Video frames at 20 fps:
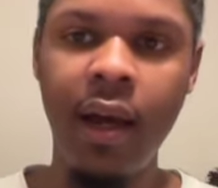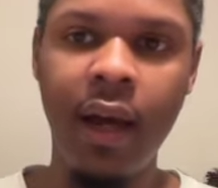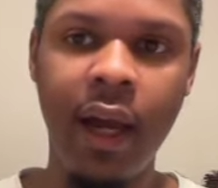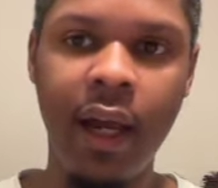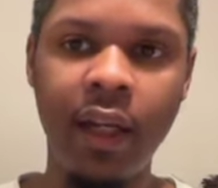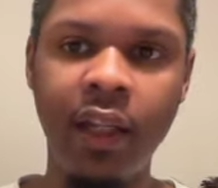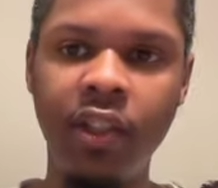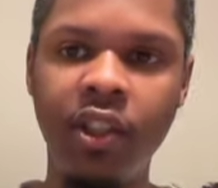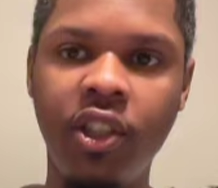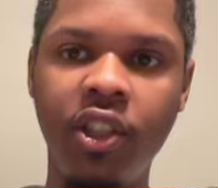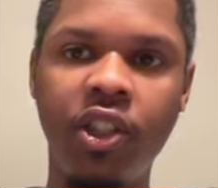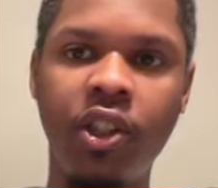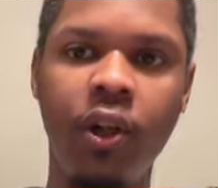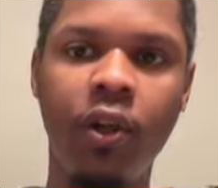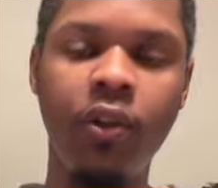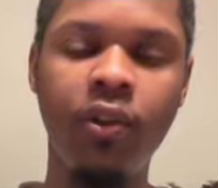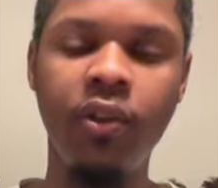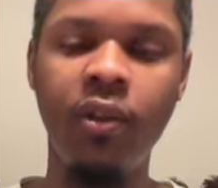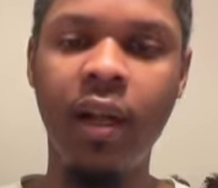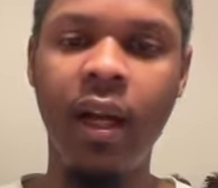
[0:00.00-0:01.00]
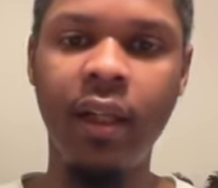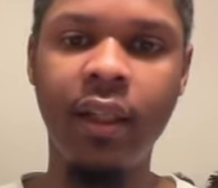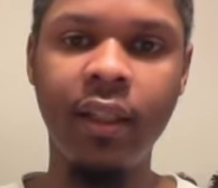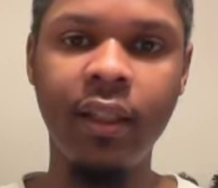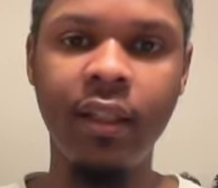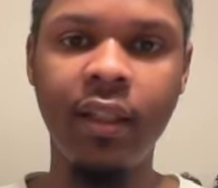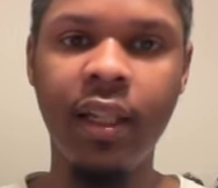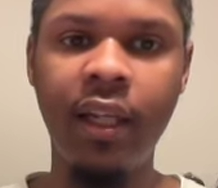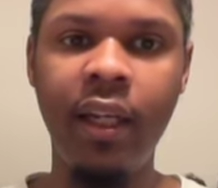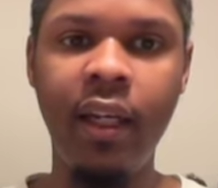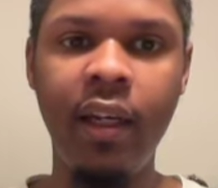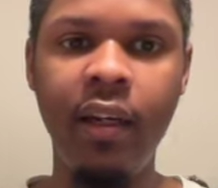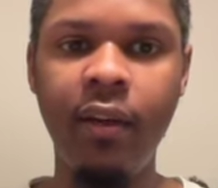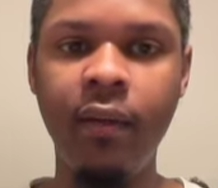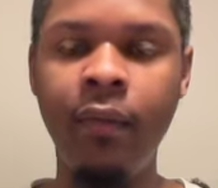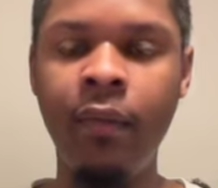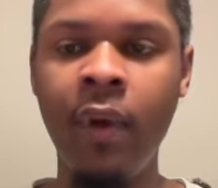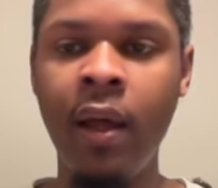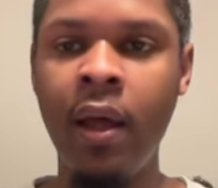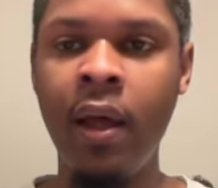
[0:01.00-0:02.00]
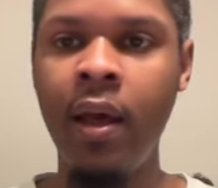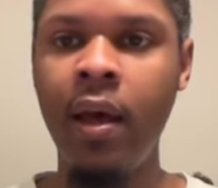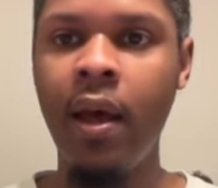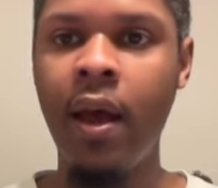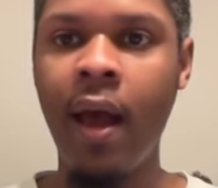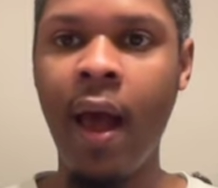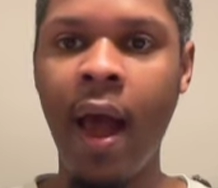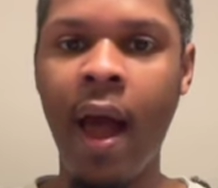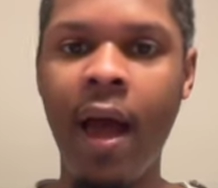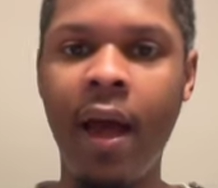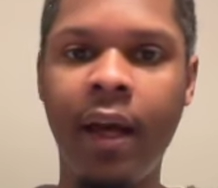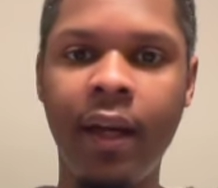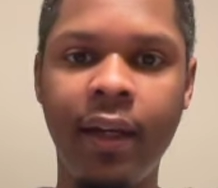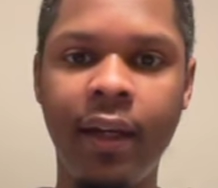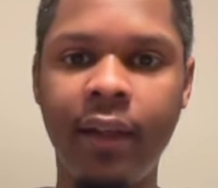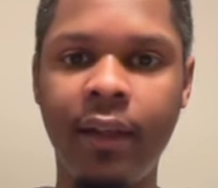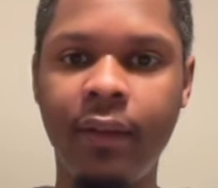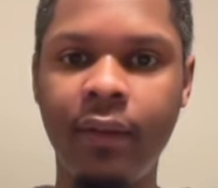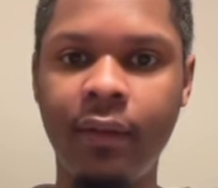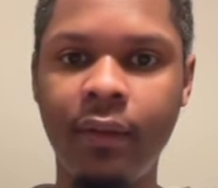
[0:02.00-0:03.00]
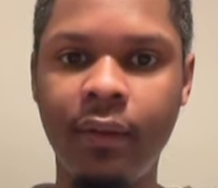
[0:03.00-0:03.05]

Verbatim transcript: and it just showed you that this team had